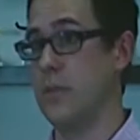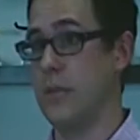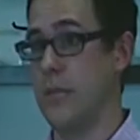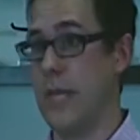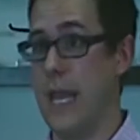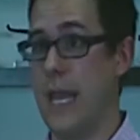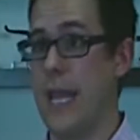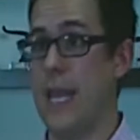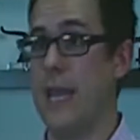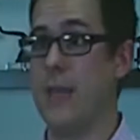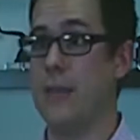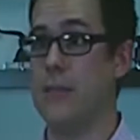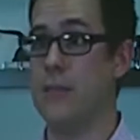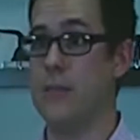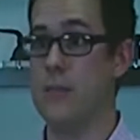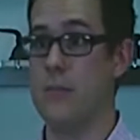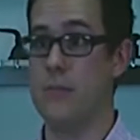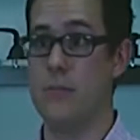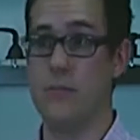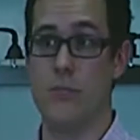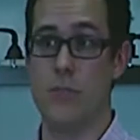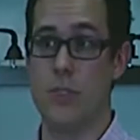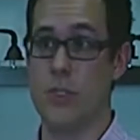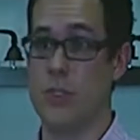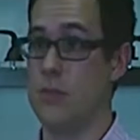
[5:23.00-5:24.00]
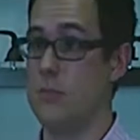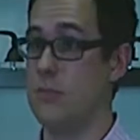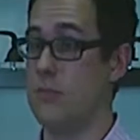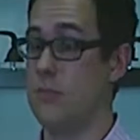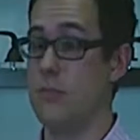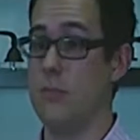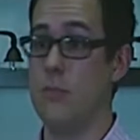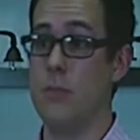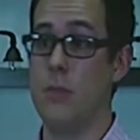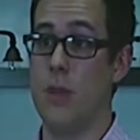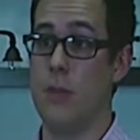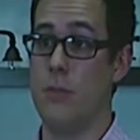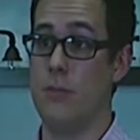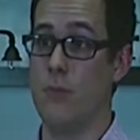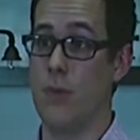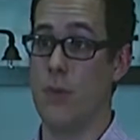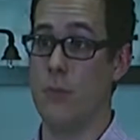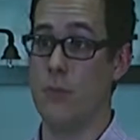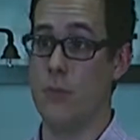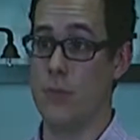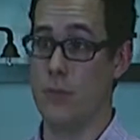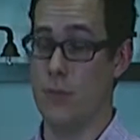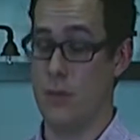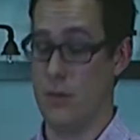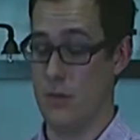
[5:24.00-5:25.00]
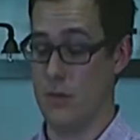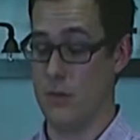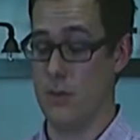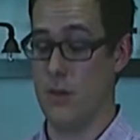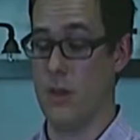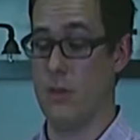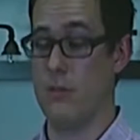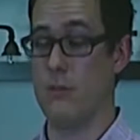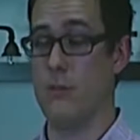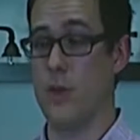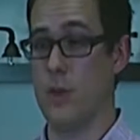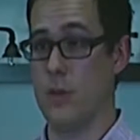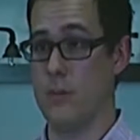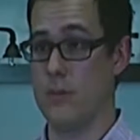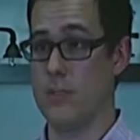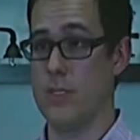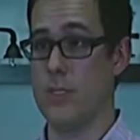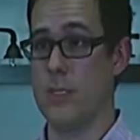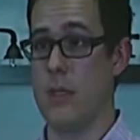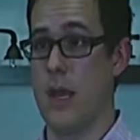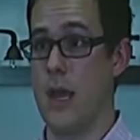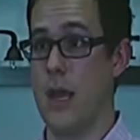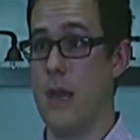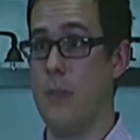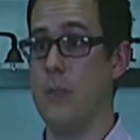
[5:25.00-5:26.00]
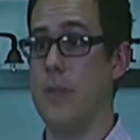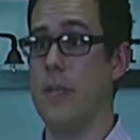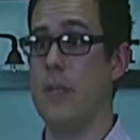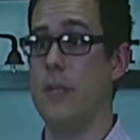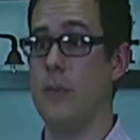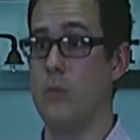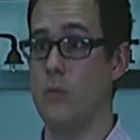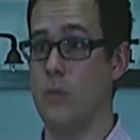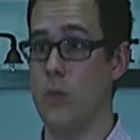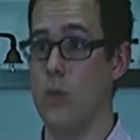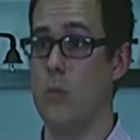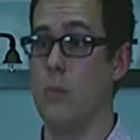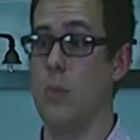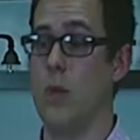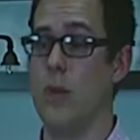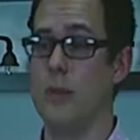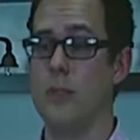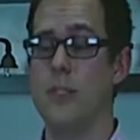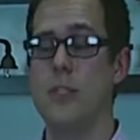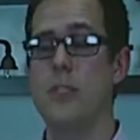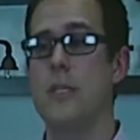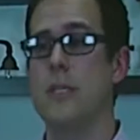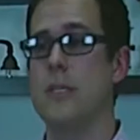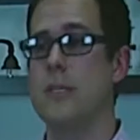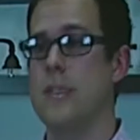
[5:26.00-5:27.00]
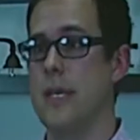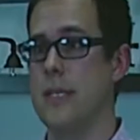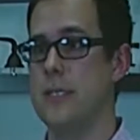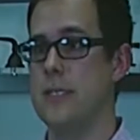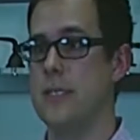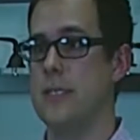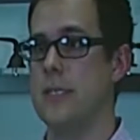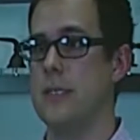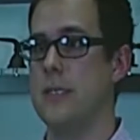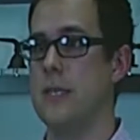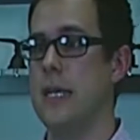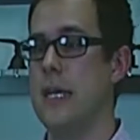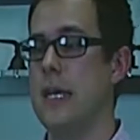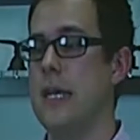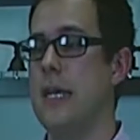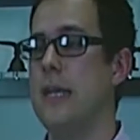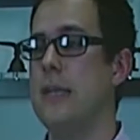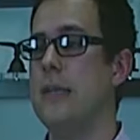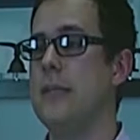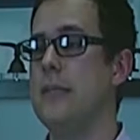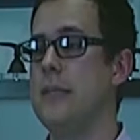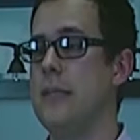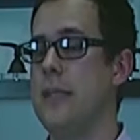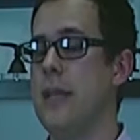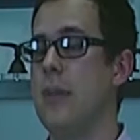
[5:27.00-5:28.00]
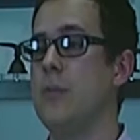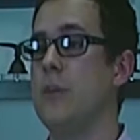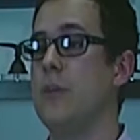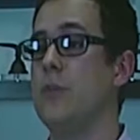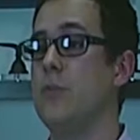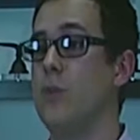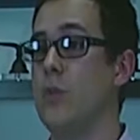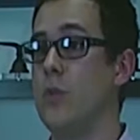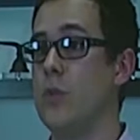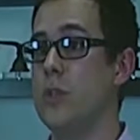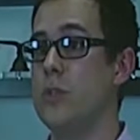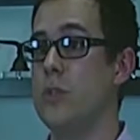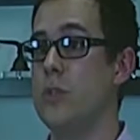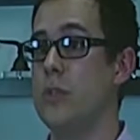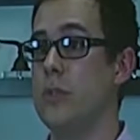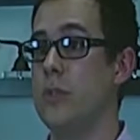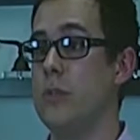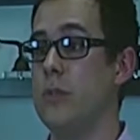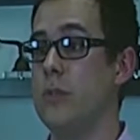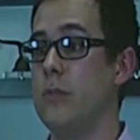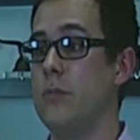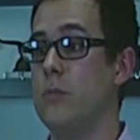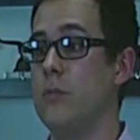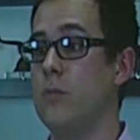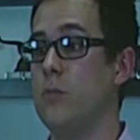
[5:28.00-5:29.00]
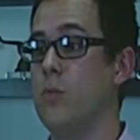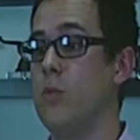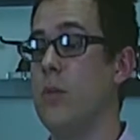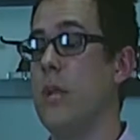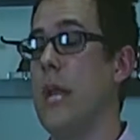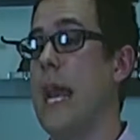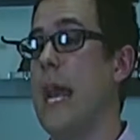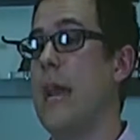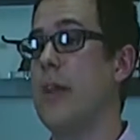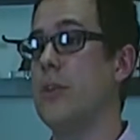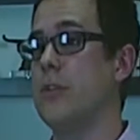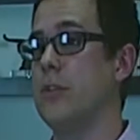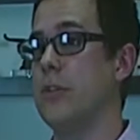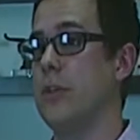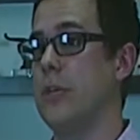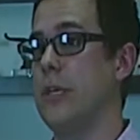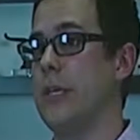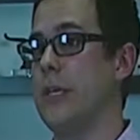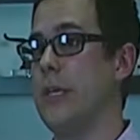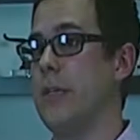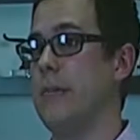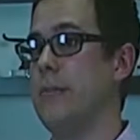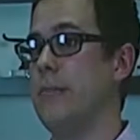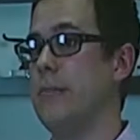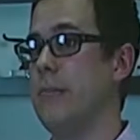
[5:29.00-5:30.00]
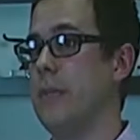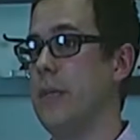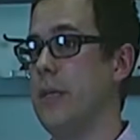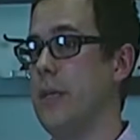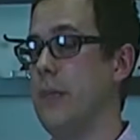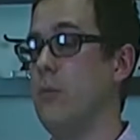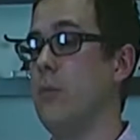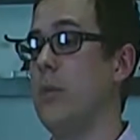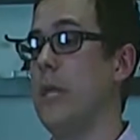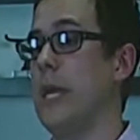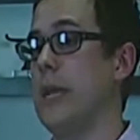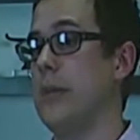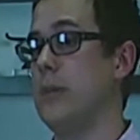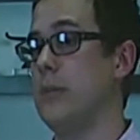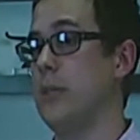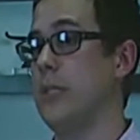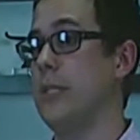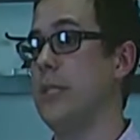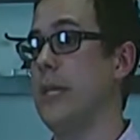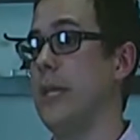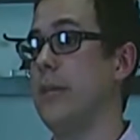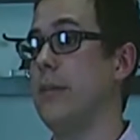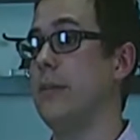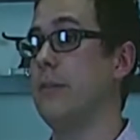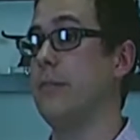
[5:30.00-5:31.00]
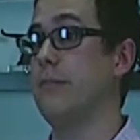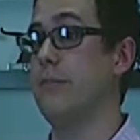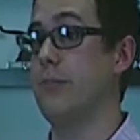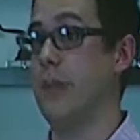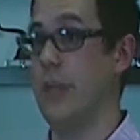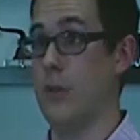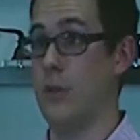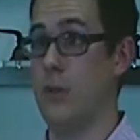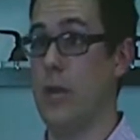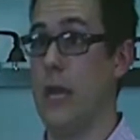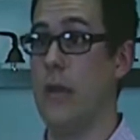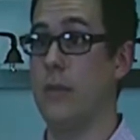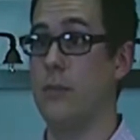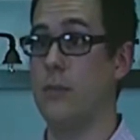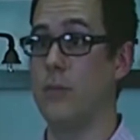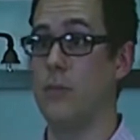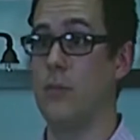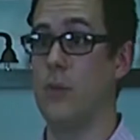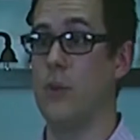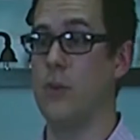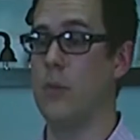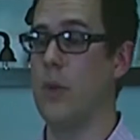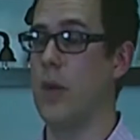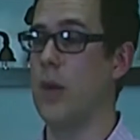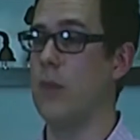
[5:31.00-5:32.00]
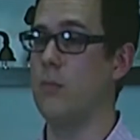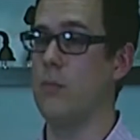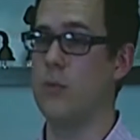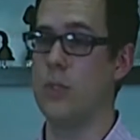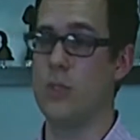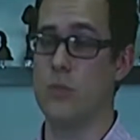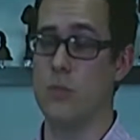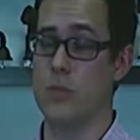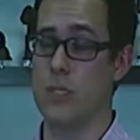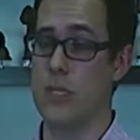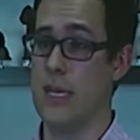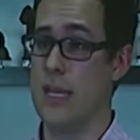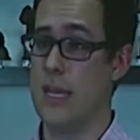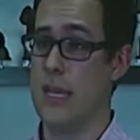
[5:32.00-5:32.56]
hands, just a firm stop in the robot, just to test to see how much force it would actually take to fail out the robot, which was